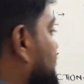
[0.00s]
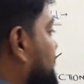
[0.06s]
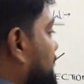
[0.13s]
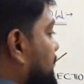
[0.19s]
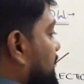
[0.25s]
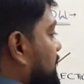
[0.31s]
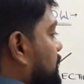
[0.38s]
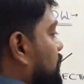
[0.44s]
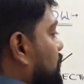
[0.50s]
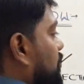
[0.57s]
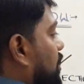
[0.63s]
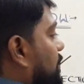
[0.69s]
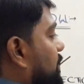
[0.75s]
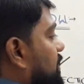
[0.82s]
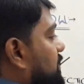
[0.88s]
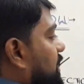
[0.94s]
see these two
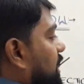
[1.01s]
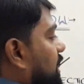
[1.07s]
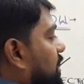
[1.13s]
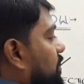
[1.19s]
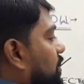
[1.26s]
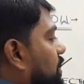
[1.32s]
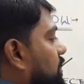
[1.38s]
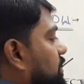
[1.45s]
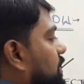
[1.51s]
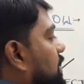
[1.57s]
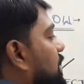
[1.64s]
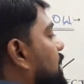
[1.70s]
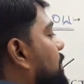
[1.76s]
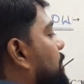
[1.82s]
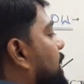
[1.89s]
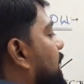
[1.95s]
normals are not
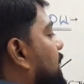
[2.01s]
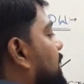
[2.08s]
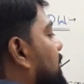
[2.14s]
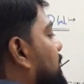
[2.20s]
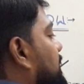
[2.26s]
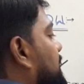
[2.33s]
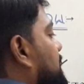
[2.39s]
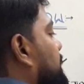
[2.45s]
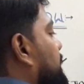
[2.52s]
parallel. This